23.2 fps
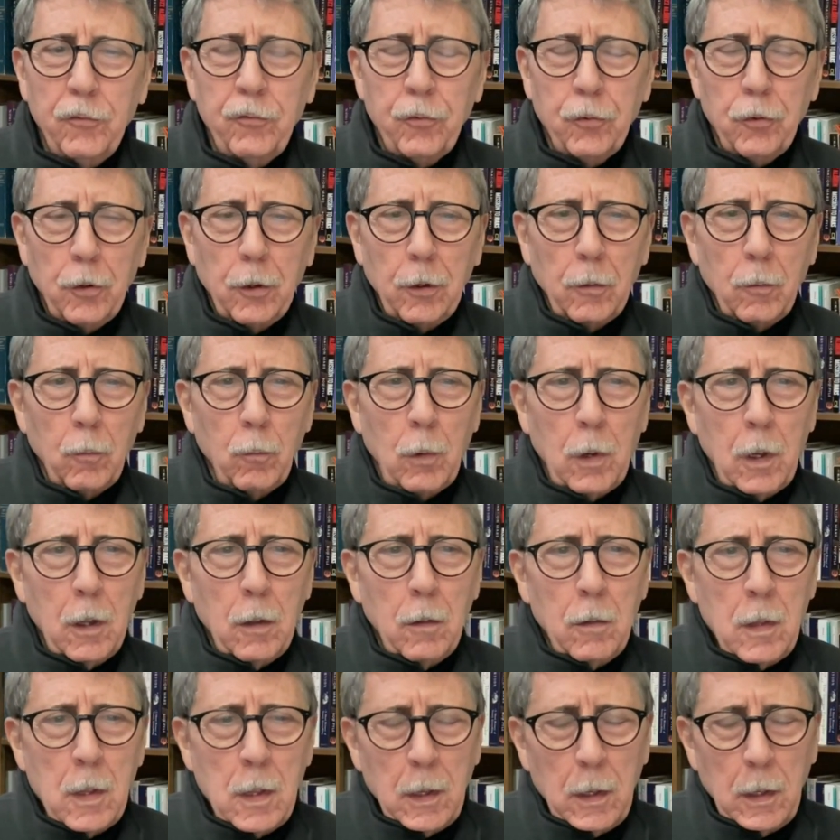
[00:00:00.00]
Sure.
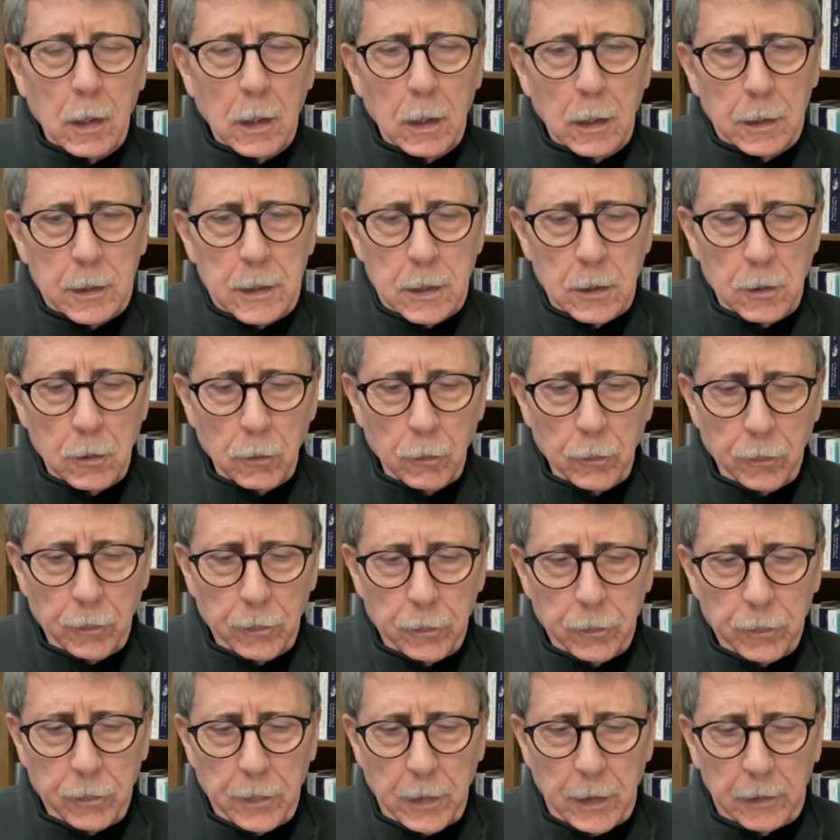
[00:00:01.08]
Well, you know,
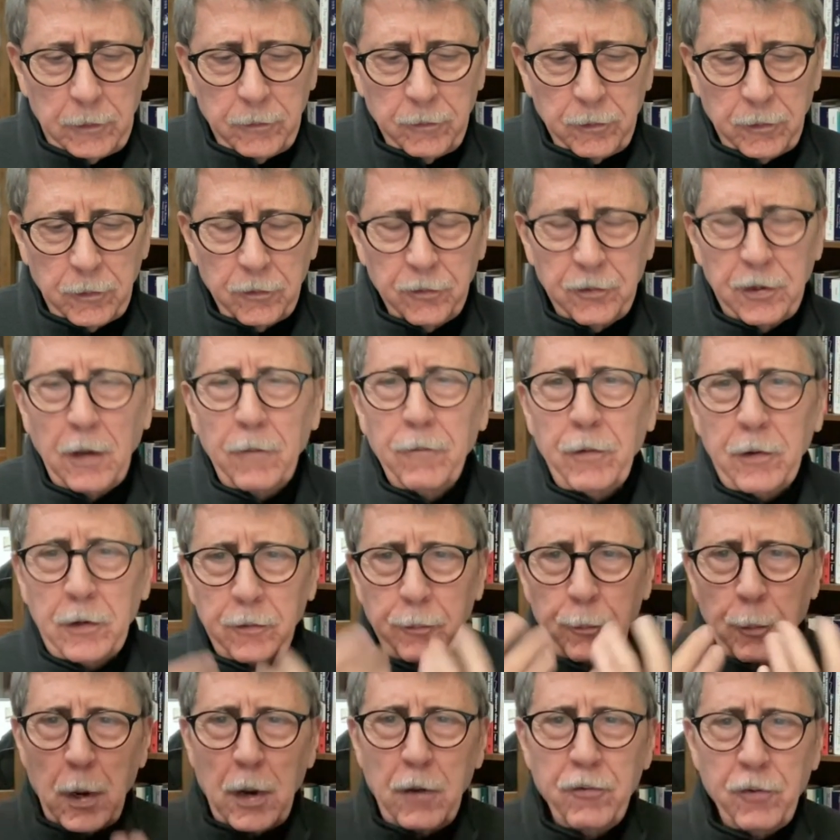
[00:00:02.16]
that's a
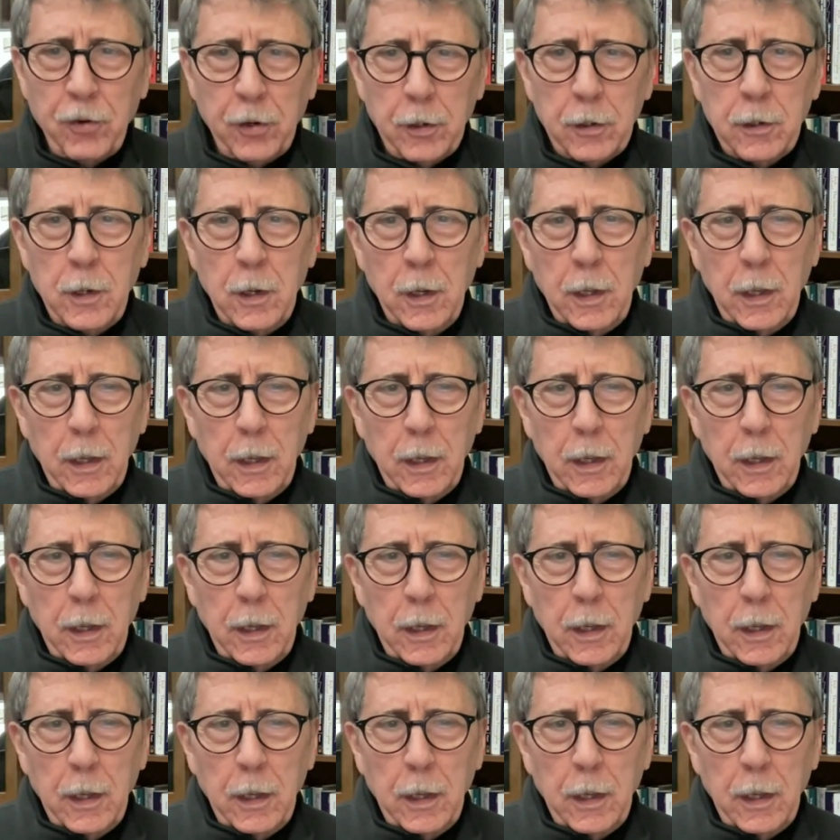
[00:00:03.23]
self-expression.